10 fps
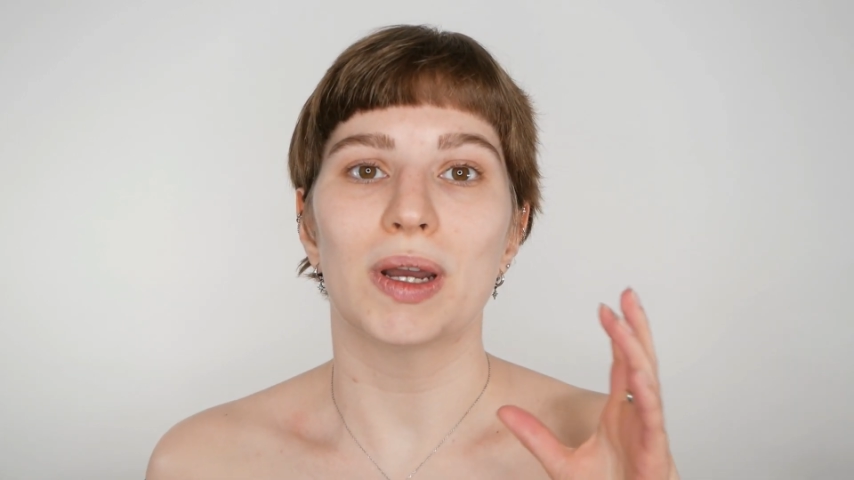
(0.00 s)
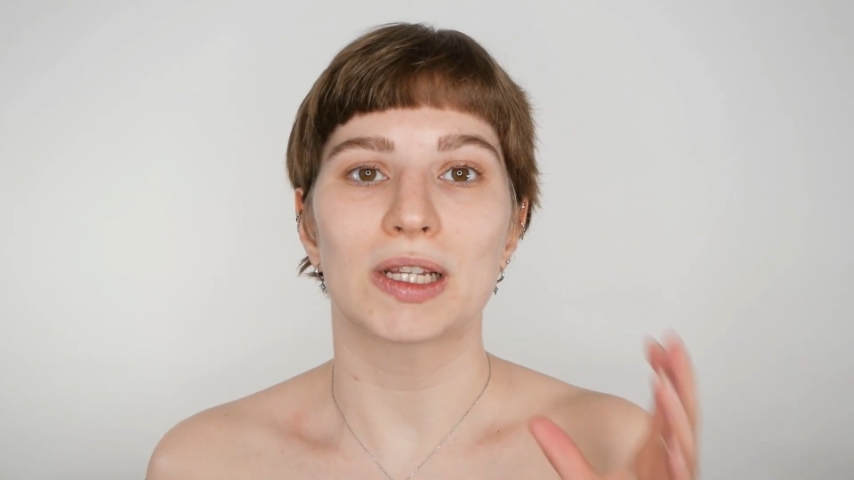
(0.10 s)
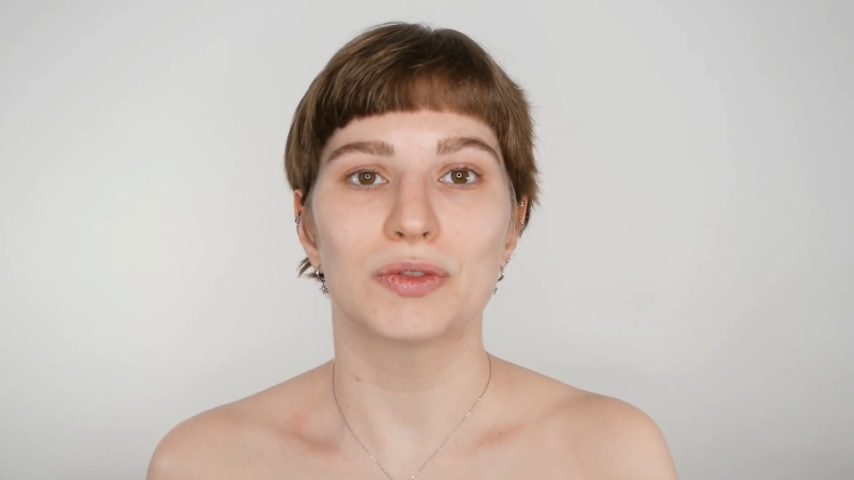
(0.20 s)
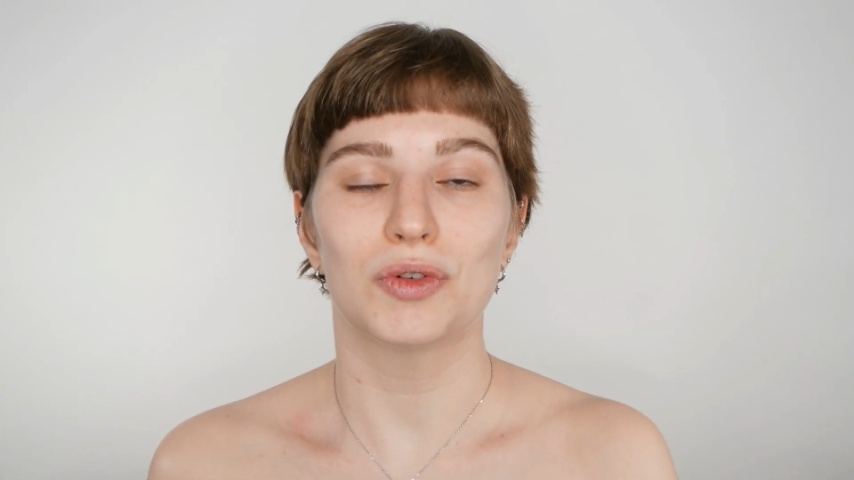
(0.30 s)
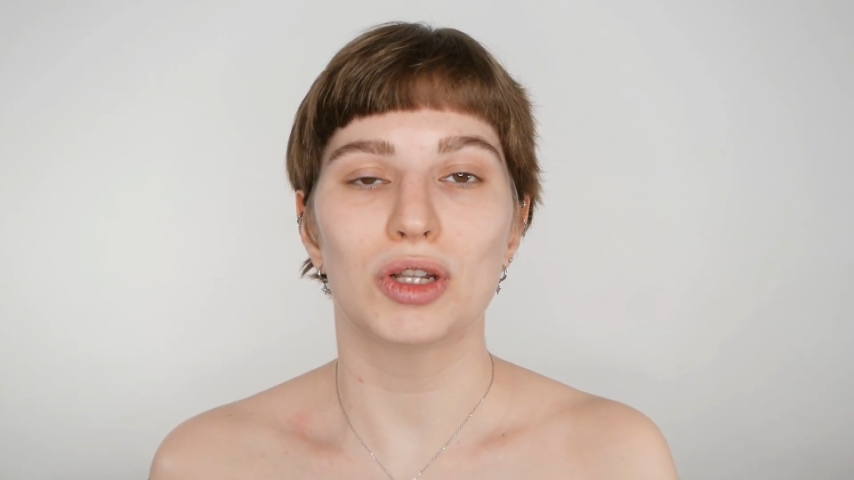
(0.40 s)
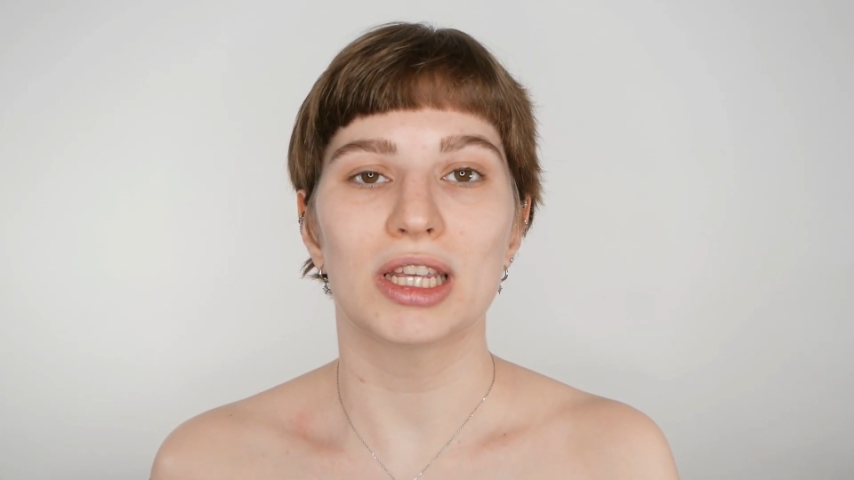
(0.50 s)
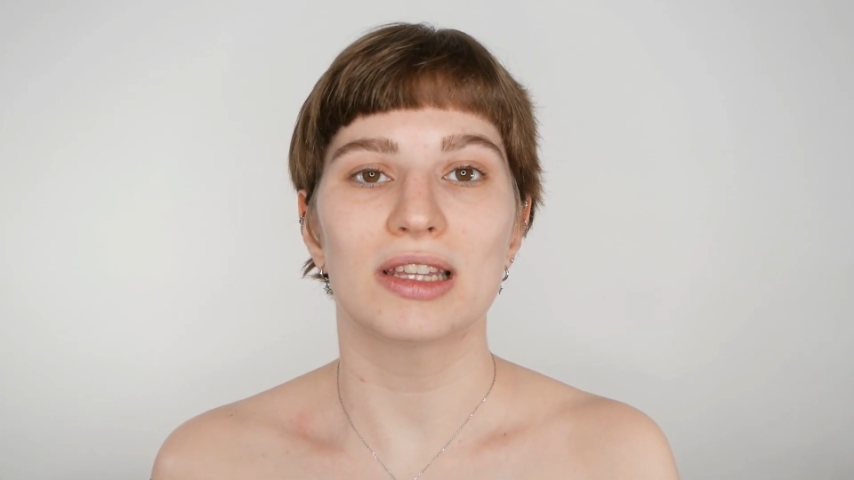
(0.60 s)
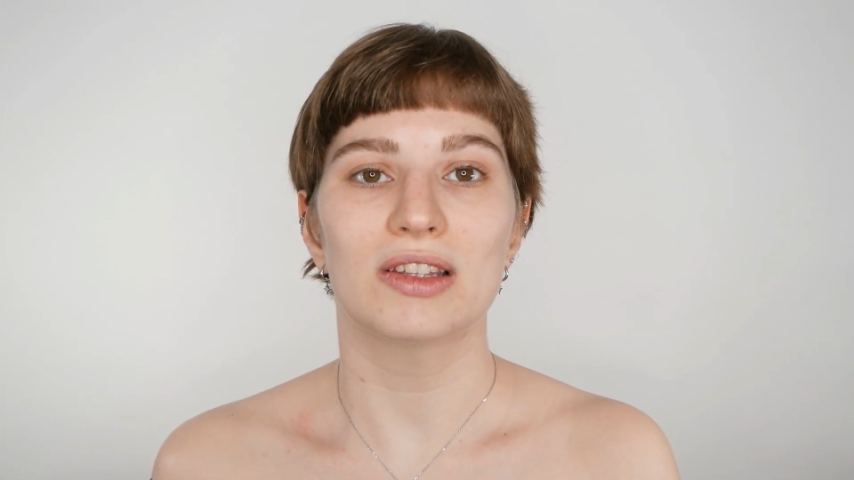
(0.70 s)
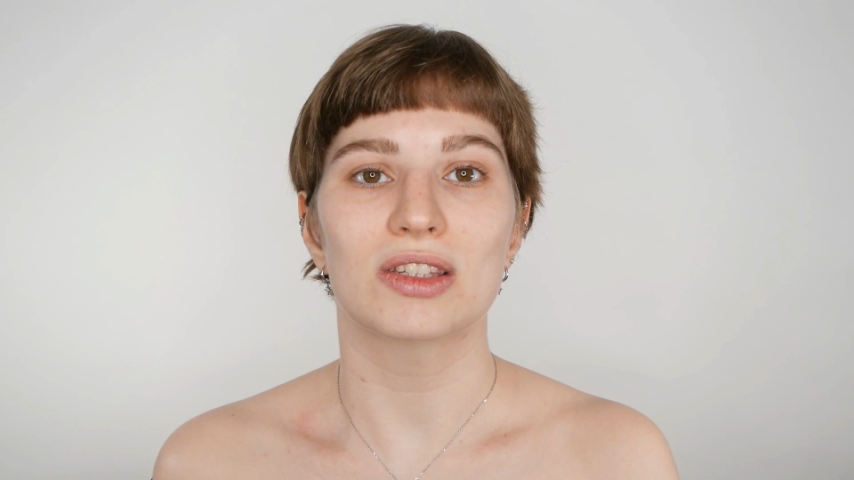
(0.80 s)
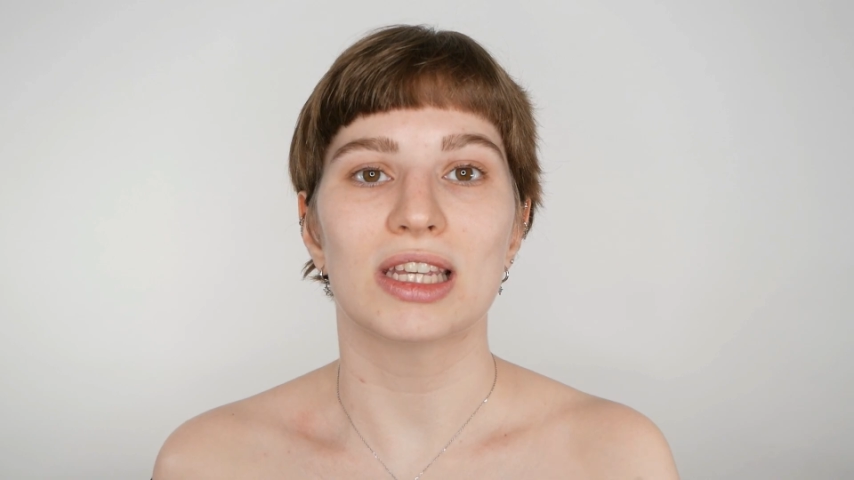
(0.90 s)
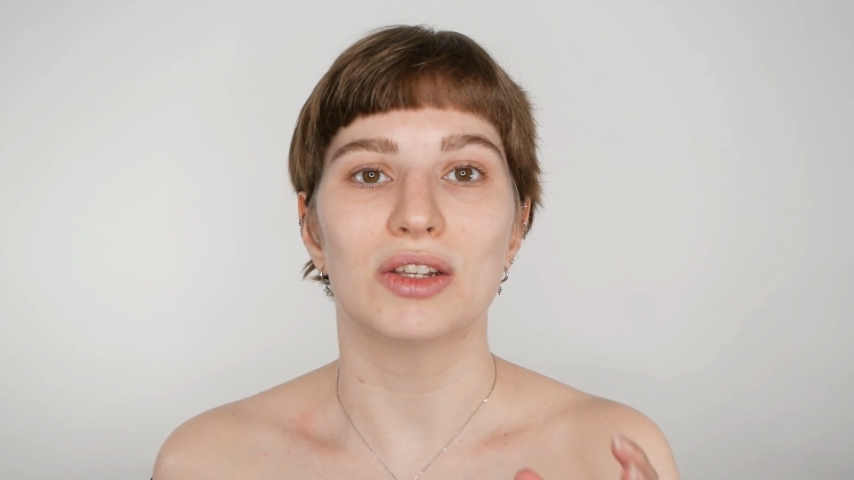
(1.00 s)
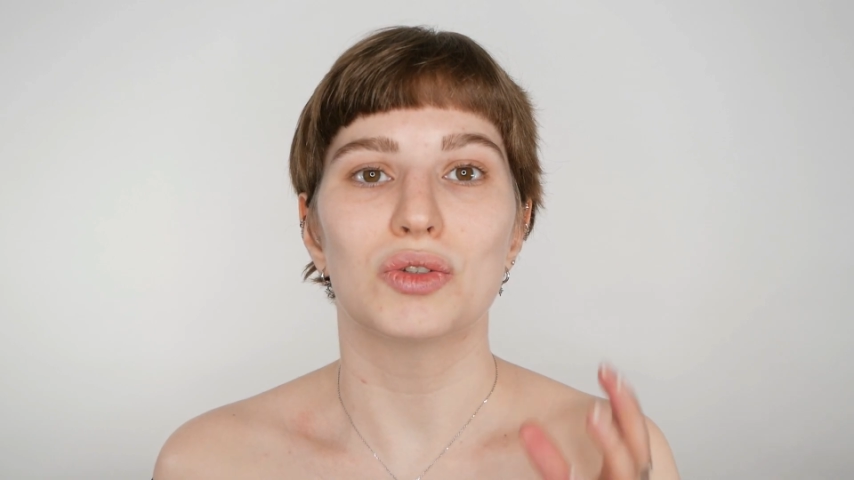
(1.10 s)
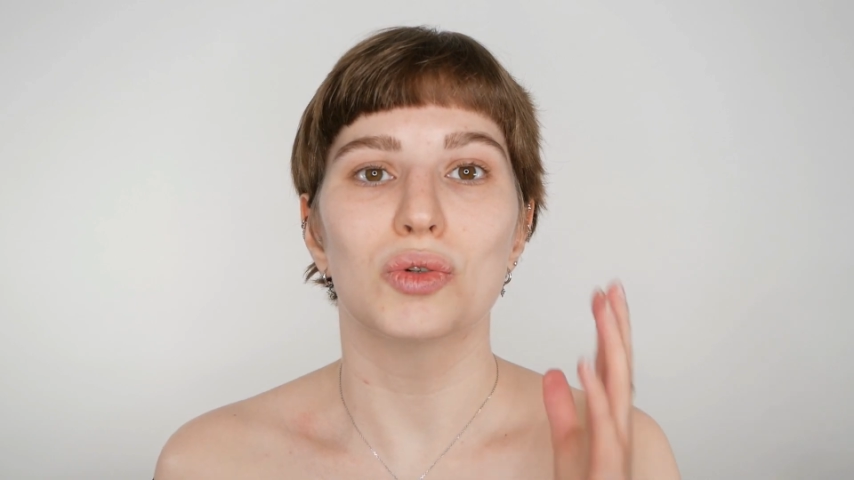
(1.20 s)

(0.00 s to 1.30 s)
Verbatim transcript: exfoliate the skin,